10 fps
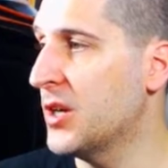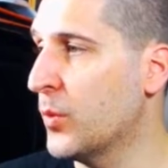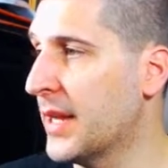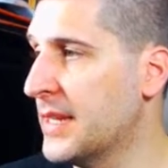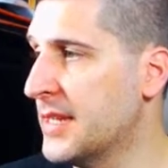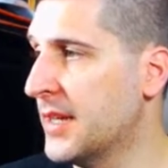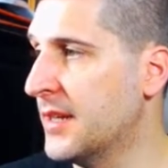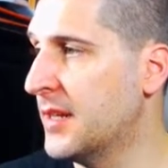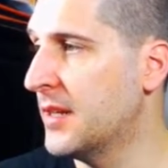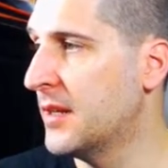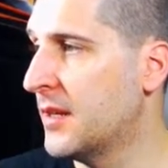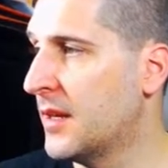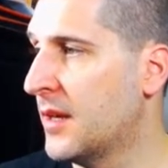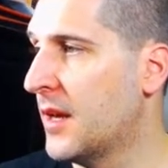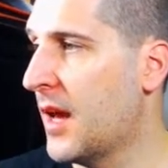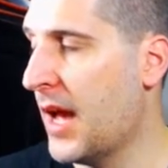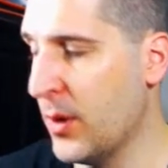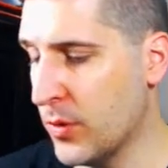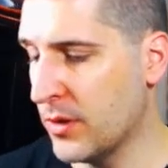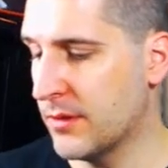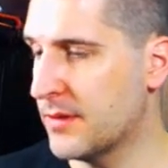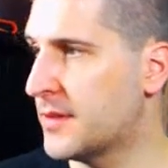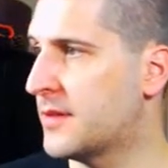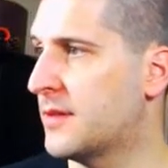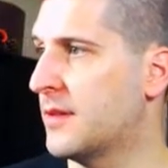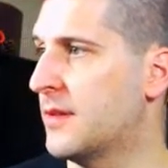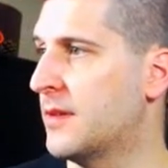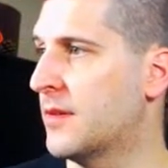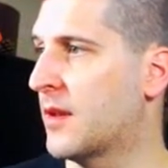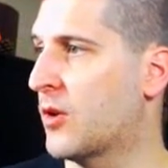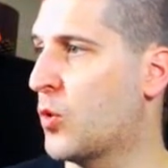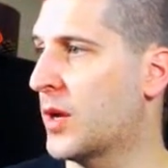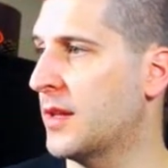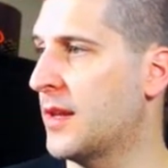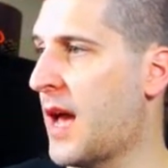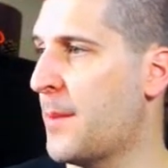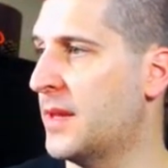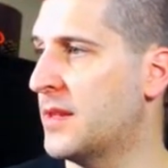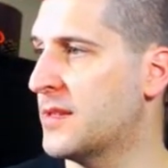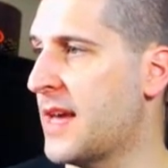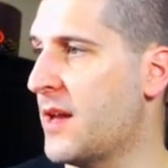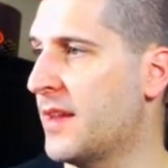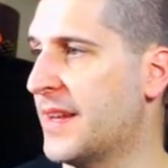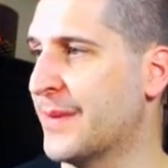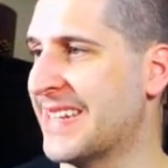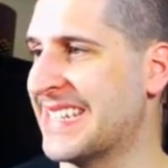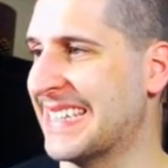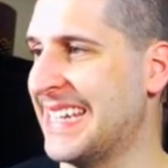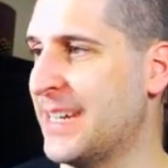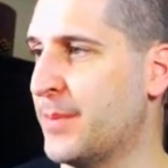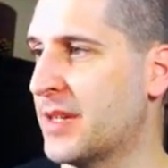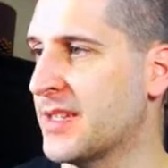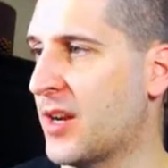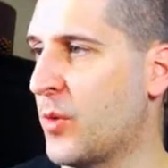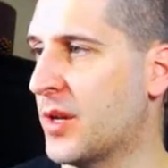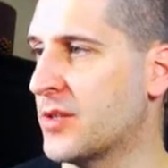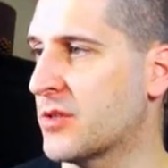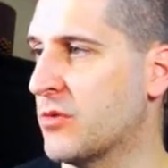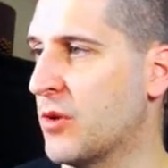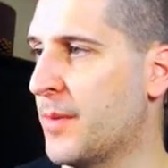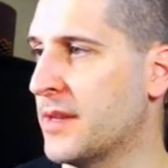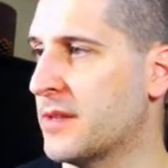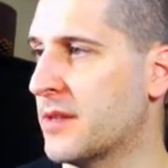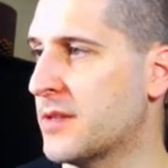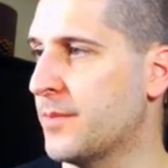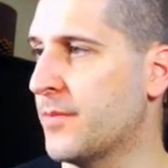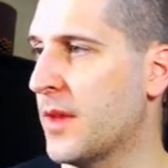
what I did. I will quickly comment this out, and then I'm going to delete it because I don't want to screw up my system.